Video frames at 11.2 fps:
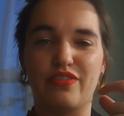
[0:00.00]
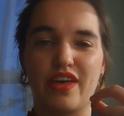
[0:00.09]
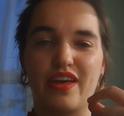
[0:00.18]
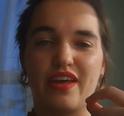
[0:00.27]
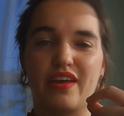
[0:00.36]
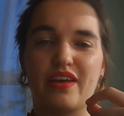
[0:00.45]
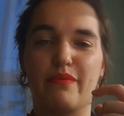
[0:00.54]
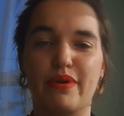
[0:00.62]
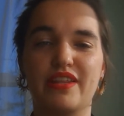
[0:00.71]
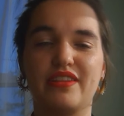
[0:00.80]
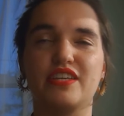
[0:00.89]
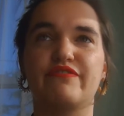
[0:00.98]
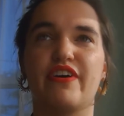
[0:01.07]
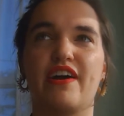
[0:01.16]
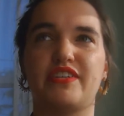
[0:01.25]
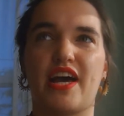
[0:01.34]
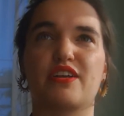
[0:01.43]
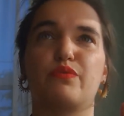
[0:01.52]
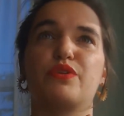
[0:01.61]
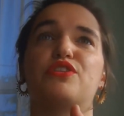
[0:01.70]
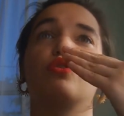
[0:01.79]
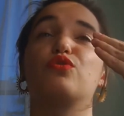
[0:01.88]
they committed these 5 acts
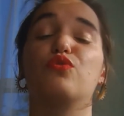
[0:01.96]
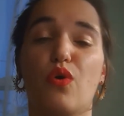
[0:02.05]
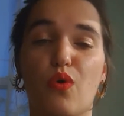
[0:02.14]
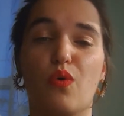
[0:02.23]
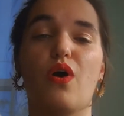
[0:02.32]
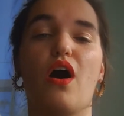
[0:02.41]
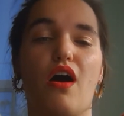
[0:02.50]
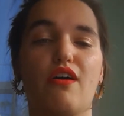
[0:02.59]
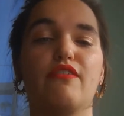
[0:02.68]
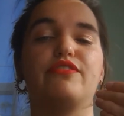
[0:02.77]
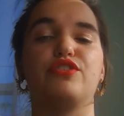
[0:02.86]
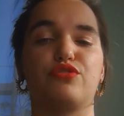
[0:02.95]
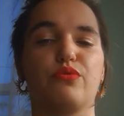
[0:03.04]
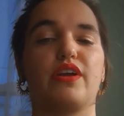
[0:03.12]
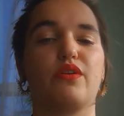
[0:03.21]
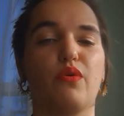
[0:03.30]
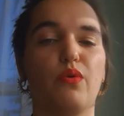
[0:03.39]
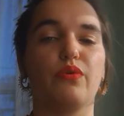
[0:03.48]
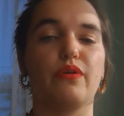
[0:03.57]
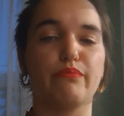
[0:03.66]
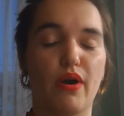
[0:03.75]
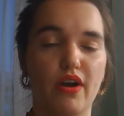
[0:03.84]
with the goal of destroying in whole
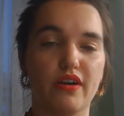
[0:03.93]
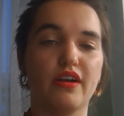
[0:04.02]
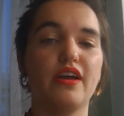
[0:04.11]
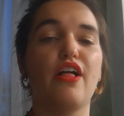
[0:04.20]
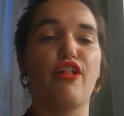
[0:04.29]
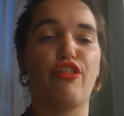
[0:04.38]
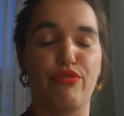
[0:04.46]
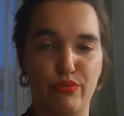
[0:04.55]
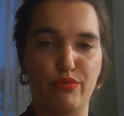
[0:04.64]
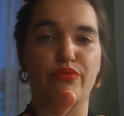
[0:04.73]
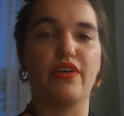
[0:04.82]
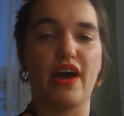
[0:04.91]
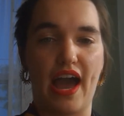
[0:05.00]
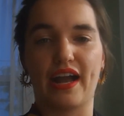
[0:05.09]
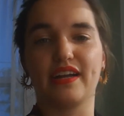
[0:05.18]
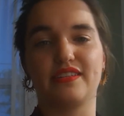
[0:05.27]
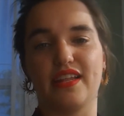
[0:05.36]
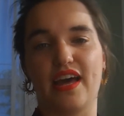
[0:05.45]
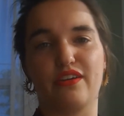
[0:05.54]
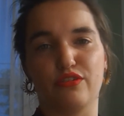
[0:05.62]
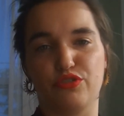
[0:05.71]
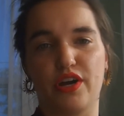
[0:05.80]
or in part through the act
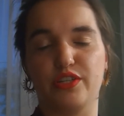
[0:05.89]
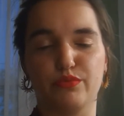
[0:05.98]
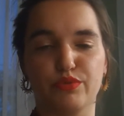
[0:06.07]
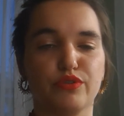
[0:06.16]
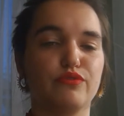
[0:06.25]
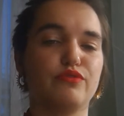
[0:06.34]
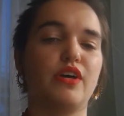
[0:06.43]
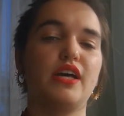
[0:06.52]
that you're trying to prove.